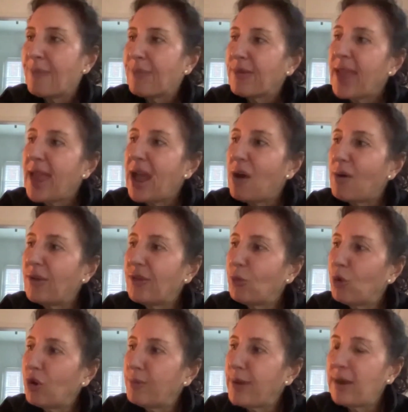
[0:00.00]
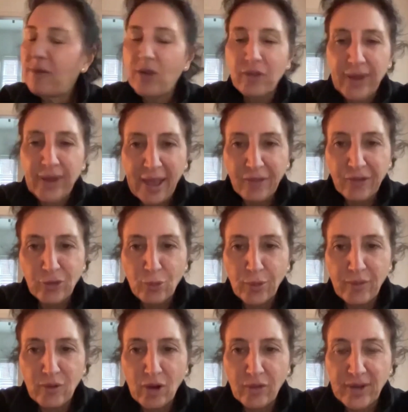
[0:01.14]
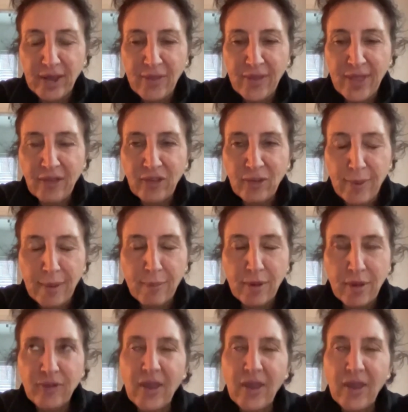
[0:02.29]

Now, as the World Metaverse Council, we've got 10,000 members,